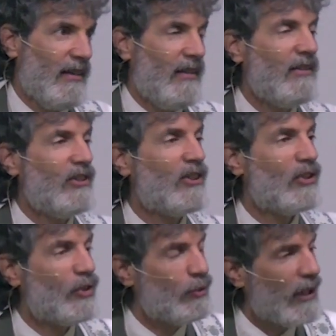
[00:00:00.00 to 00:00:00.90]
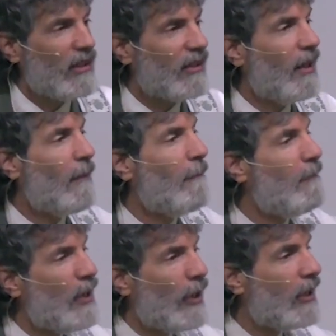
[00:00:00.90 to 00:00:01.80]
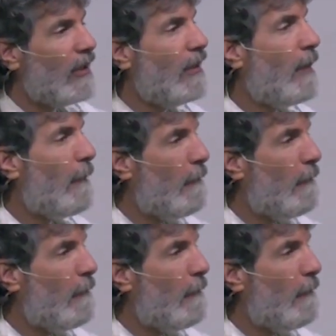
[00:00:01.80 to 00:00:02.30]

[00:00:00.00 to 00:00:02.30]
This is just strict miracle,